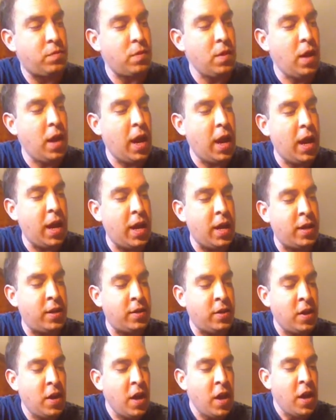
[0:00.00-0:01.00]
And
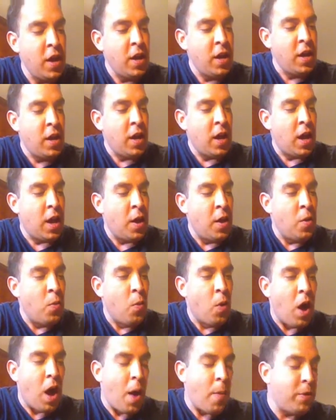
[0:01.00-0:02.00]

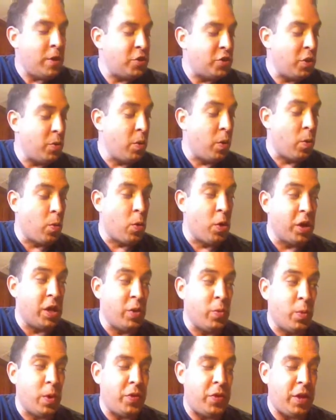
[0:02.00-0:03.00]
I'm going to show you what we're
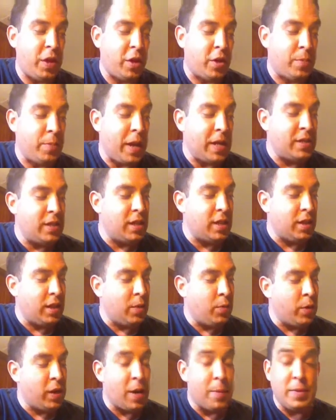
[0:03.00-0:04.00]
working with here. Basically,
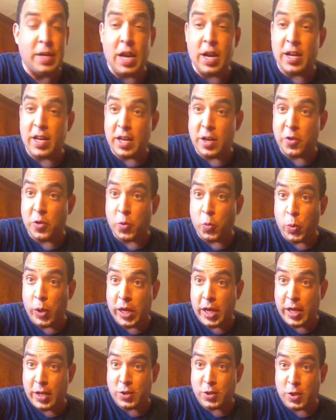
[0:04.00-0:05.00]
we're coming down to the end of the
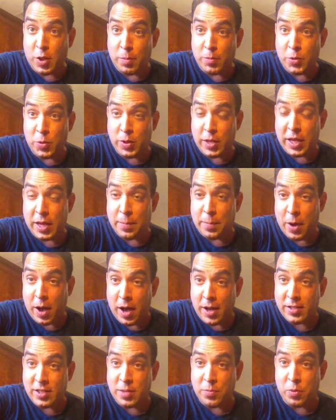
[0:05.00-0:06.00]
week, so I'm doing like a
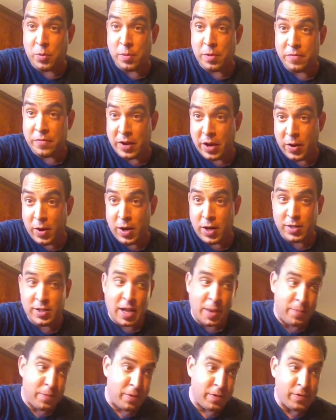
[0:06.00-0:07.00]
pasta Primavera
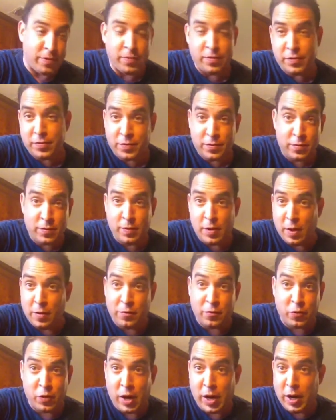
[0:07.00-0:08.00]
type of
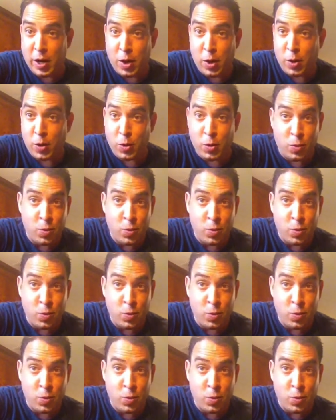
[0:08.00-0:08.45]
Alfredo